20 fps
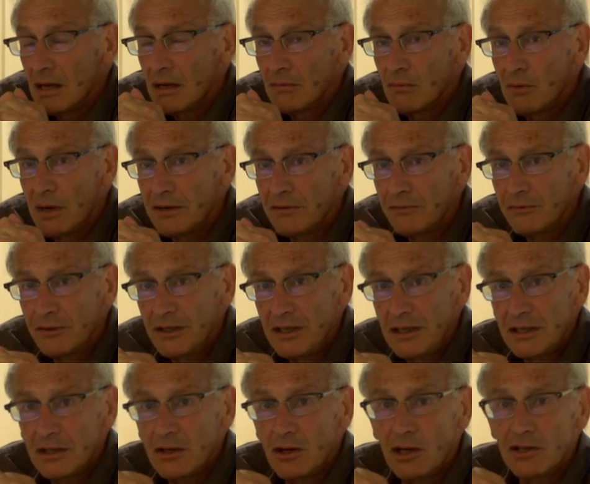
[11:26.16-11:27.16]
One of
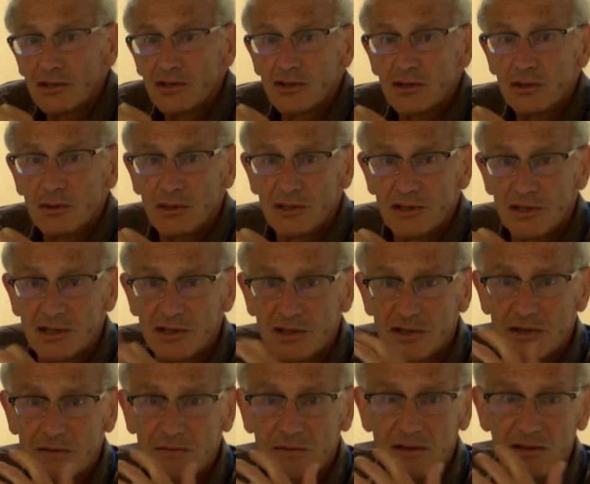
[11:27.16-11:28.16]
the
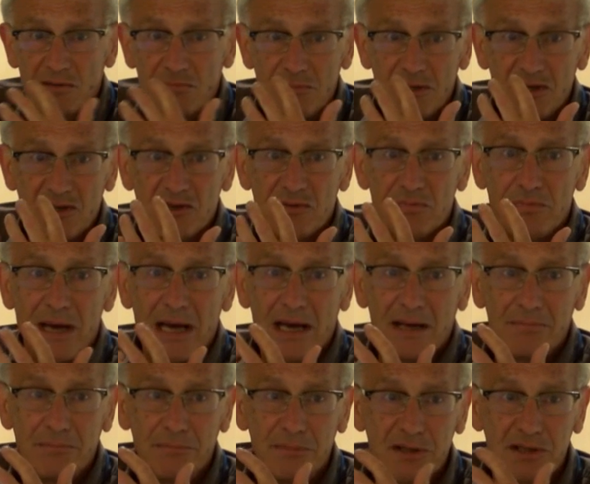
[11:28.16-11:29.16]
consequences of this
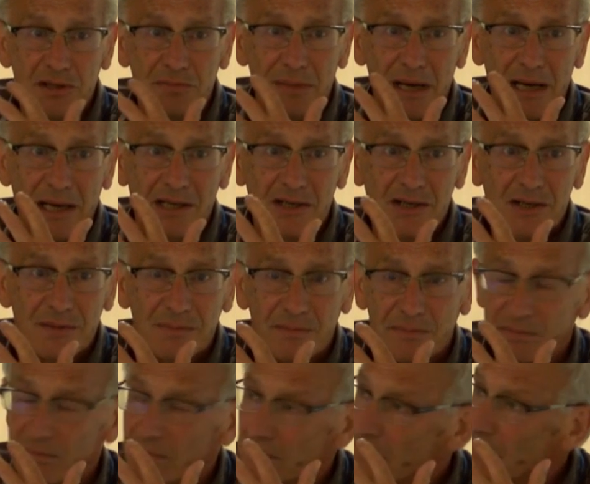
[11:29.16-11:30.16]
mismatch
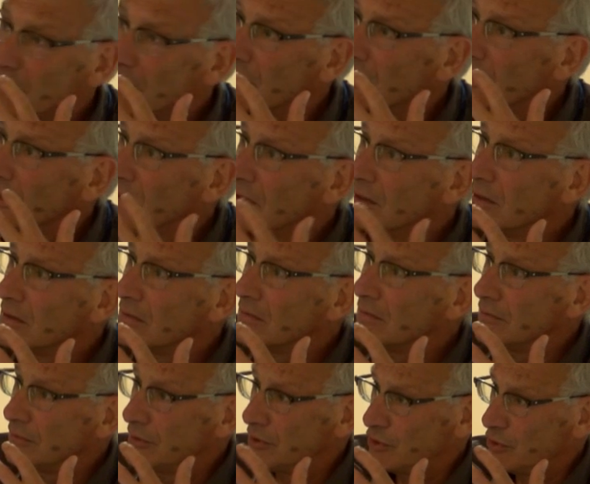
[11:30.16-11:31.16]

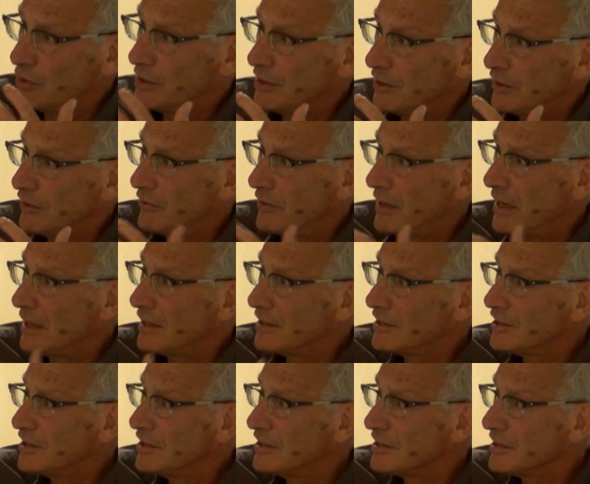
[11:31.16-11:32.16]
between the
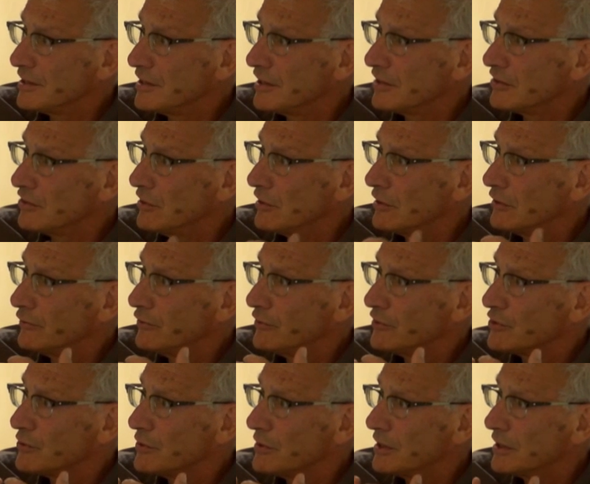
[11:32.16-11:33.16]
realities that
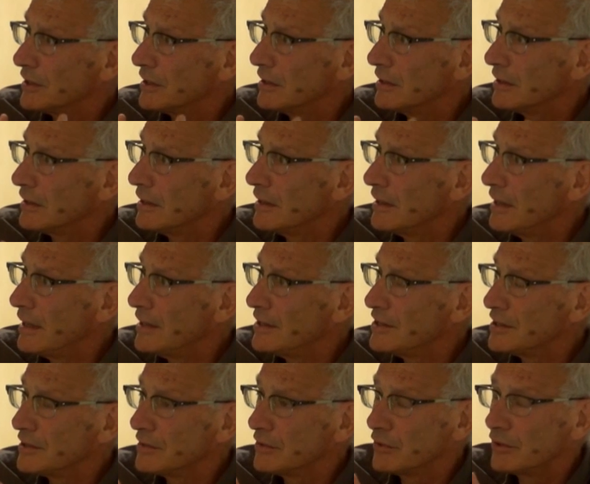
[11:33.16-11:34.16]
ethnographers were
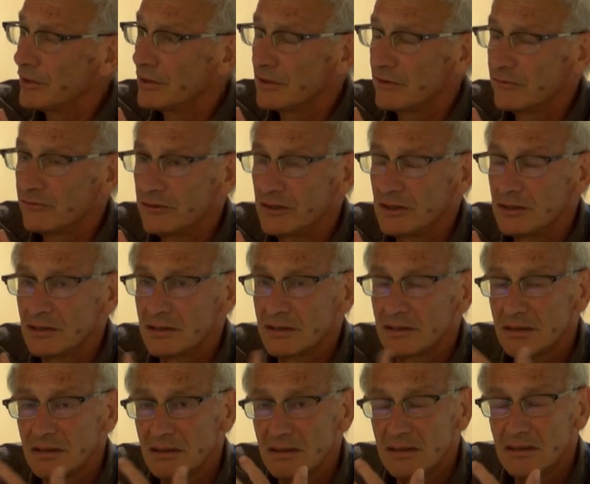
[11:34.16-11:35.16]
engaging with in the field
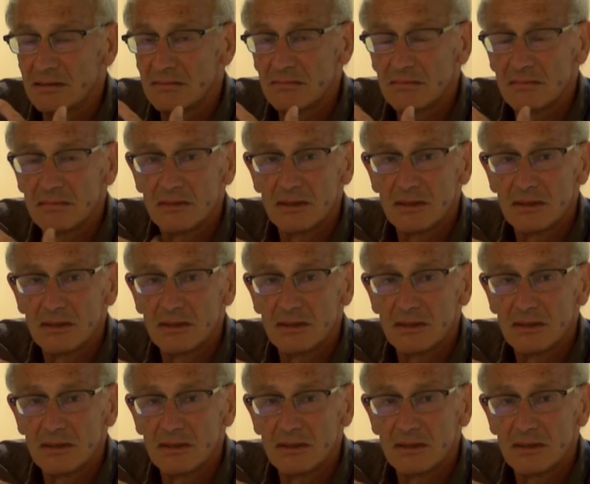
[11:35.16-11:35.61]
and